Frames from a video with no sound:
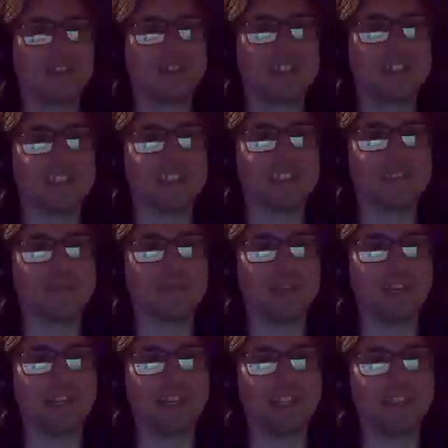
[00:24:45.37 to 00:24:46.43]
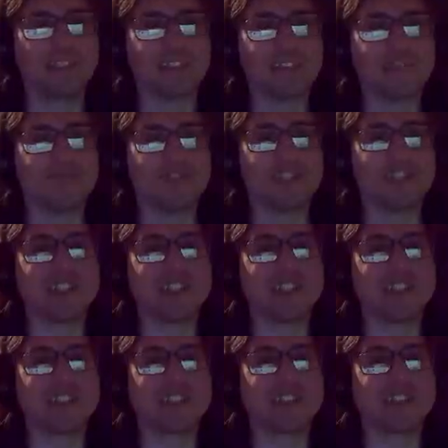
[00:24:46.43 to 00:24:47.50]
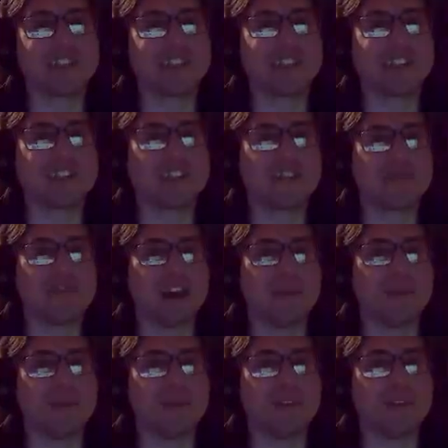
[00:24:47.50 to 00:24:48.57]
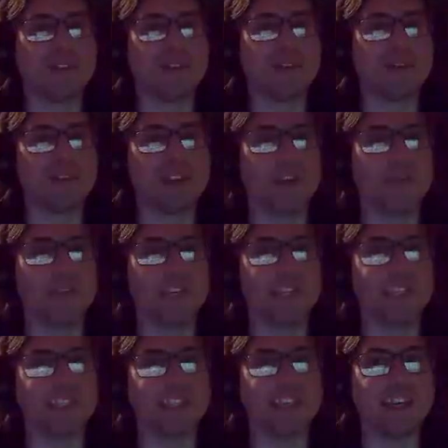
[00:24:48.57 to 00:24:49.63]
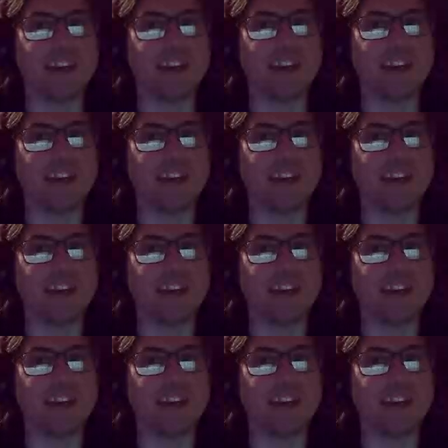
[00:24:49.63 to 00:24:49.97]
Use the spears. We can just literally grab all of the freebies here.